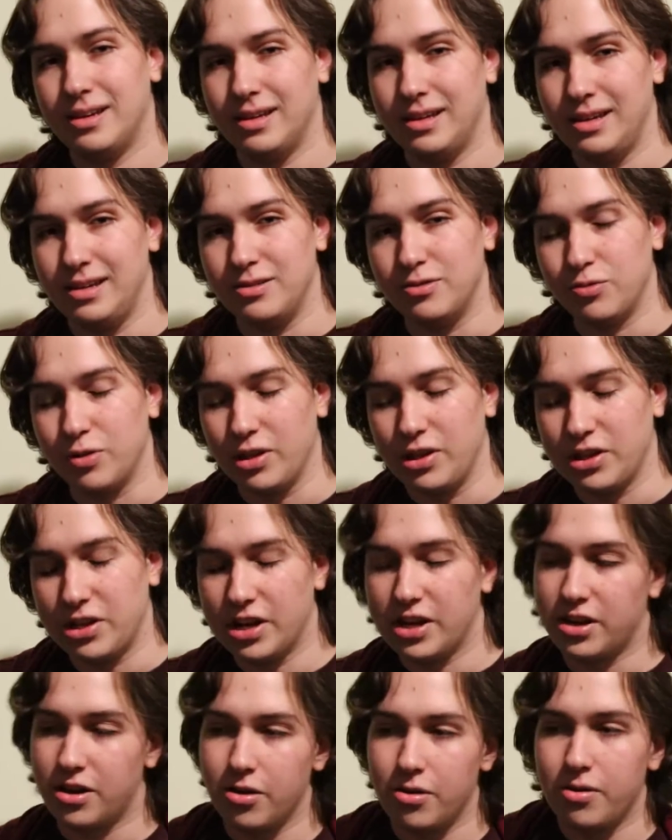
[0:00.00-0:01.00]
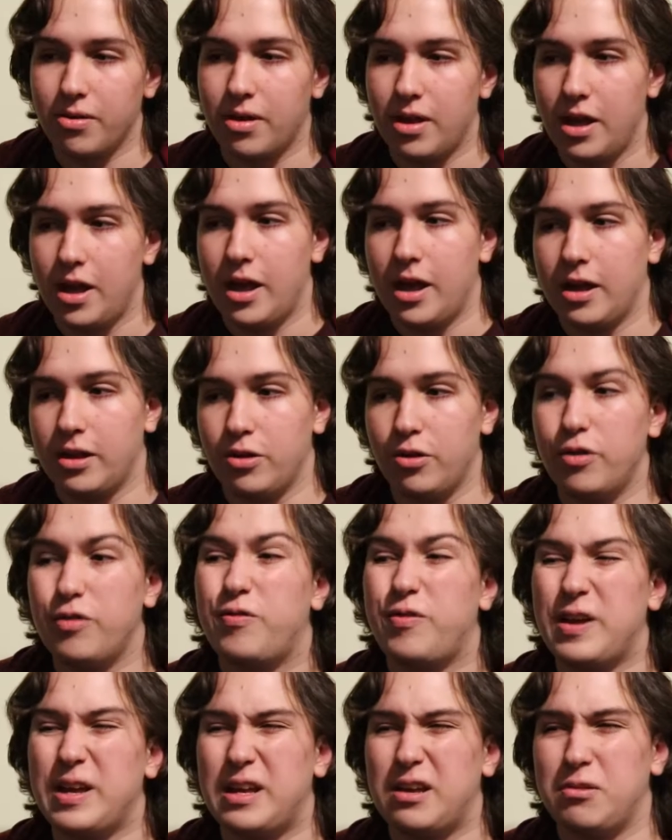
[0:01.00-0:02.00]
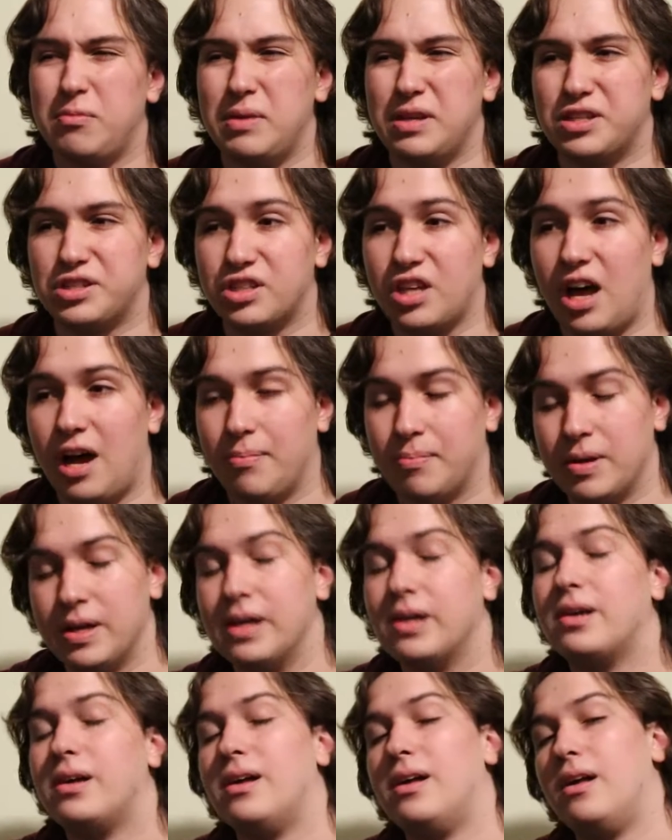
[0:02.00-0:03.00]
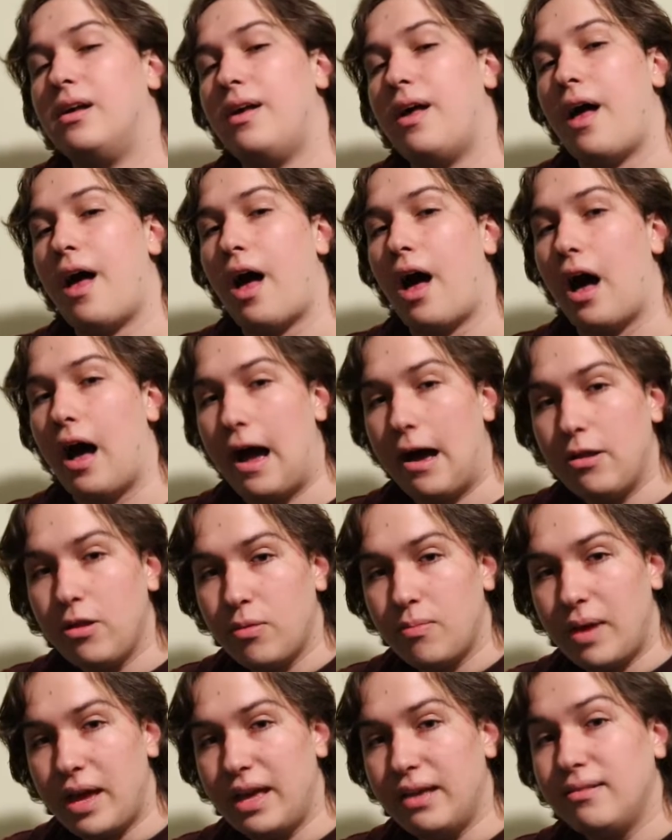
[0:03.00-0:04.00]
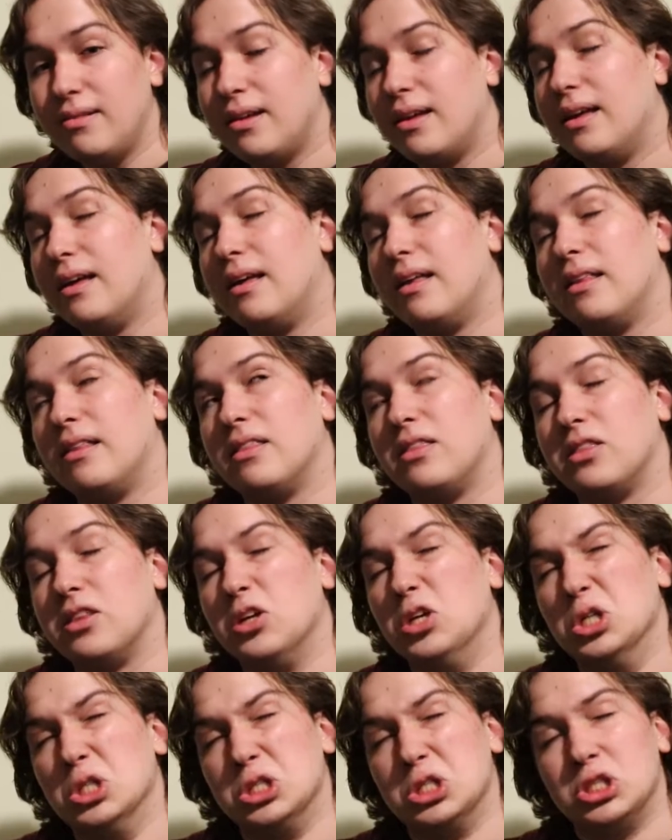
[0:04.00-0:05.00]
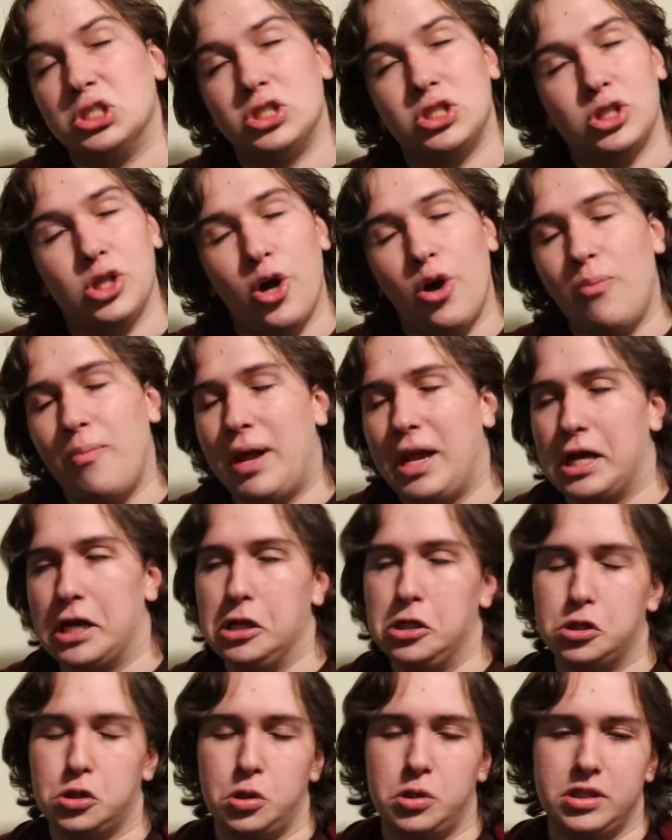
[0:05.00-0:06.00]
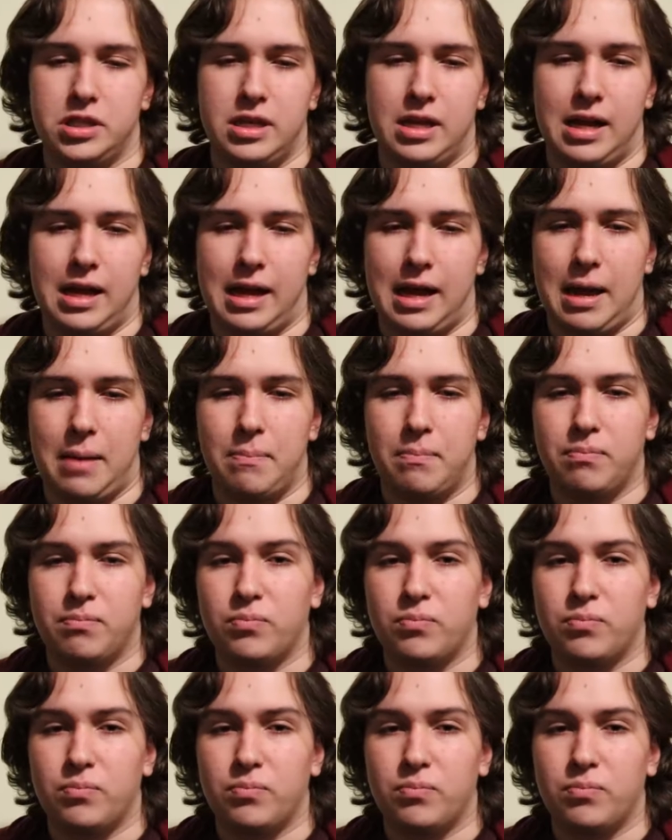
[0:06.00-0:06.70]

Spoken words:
It is really good. You'd think it'd be sloppy. I'll admit, there's so many controls in that game.